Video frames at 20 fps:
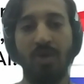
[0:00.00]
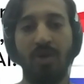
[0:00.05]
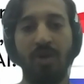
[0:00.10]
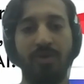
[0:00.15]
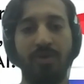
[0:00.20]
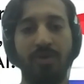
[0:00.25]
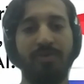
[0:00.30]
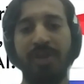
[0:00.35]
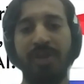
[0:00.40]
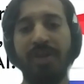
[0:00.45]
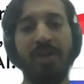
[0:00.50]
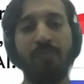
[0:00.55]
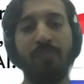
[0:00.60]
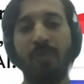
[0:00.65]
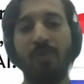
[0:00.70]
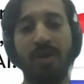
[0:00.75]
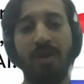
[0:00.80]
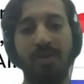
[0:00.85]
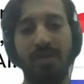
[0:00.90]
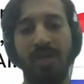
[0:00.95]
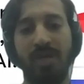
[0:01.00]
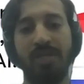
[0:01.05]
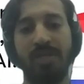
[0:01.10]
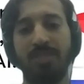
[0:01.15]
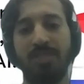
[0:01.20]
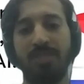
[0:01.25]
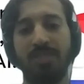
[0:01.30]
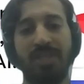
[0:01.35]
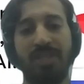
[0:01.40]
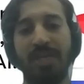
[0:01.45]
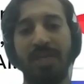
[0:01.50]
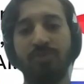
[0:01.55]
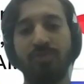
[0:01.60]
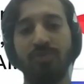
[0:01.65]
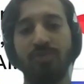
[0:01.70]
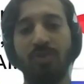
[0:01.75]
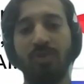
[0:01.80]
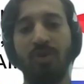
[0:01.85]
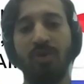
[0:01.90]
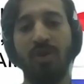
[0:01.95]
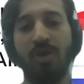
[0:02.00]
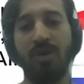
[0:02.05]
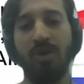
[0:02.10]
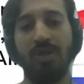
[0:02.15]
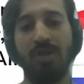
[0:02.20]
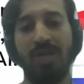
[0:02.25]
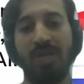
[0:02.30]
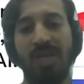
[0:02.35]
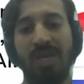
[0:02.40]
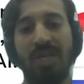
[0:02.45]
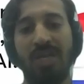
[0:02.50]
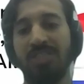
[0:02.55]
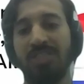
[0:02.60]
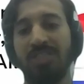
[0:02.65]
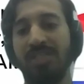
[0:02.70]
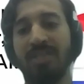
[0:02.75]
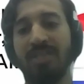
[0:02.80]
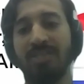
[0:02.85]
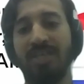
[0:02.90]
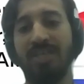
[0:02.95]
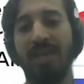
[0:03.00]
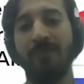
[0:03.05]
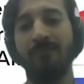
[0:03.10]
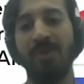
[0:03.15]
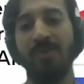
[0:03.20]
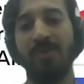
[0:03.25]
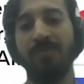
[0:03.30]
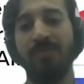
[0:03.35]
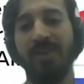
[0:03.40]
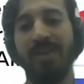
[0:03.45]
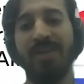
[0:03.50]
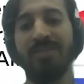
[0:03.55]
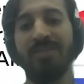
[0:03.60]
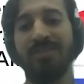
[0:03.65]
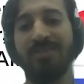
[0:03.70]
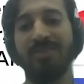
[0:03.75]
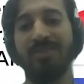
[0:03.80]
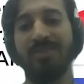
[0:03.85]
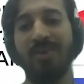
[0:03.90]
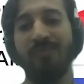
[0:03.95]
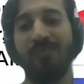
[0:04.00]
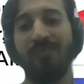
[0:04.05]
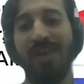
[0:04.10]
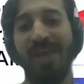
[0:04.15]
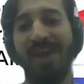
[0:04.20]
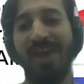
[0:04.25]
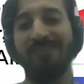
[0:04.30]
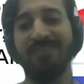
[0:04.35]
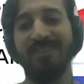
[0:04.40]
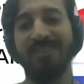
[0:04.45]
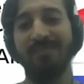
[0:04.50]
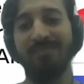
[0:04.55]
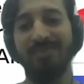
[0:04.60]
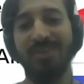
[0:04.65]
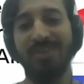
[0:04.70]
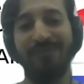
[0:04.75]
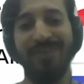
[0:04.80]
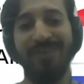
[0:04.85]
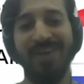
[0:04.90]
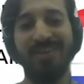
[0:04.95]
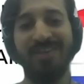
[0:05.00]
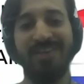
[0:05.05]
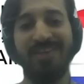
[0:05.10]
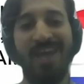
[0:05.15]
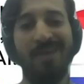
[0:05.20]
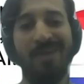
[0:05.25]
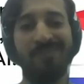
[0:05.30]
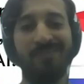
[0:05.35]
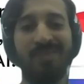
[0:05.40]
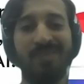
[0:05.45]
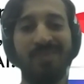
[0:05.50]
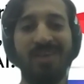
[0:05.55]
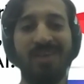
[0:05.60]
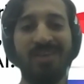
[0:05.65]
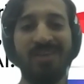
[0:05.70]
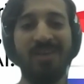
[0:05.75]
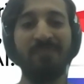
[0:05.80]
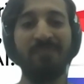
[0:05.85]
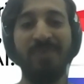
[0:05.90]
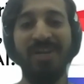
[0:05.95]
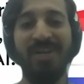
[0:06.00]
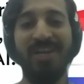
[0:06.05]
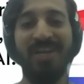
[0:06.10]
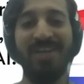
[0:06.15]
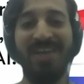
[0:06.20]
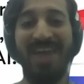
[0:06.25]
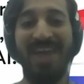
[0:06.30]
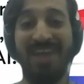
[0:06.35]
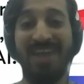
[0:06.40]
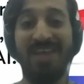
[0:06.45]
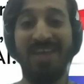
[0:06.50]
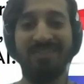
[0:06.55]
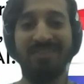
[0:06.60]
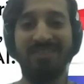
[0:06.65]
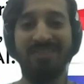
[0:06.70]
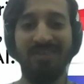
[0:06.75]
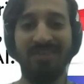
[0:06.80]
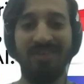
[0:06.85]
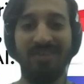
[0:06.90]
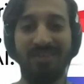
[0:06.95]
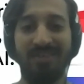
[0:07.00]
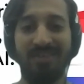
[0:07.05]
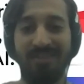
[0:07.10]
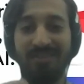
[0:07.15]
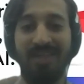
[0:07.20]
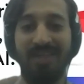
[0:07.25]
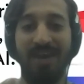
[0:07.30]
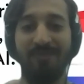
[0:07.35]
Or create a bot in tic-tac-toe or in a chess game where players will have some difficult time competing against that